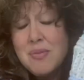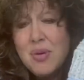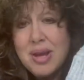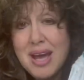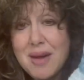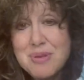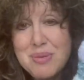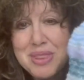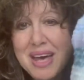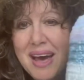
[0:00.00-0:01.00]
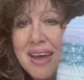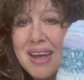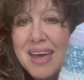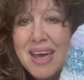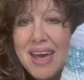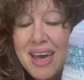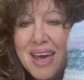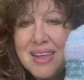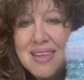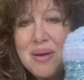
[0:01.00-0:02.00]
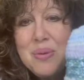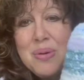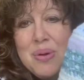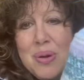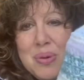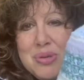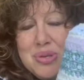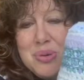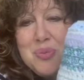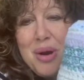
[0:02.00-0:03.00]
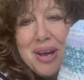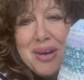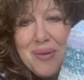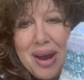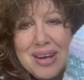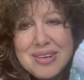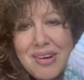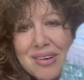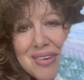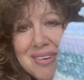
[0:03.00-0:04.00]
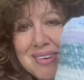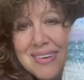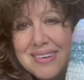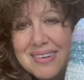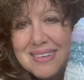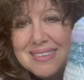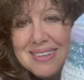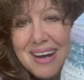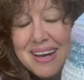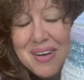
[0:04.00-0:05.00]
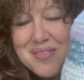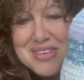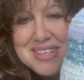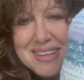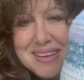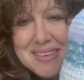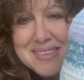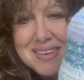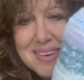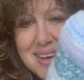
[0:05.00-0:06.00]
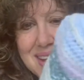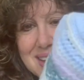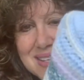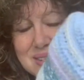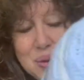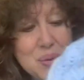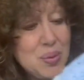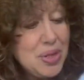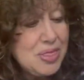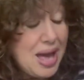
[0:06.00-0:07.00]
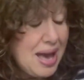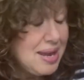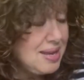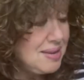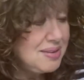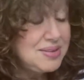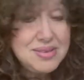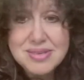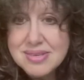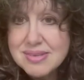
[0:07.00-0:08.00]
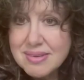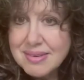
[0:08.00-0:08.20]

quite happy with that. And that will go to my granddaughter. I hope she likes it. So that is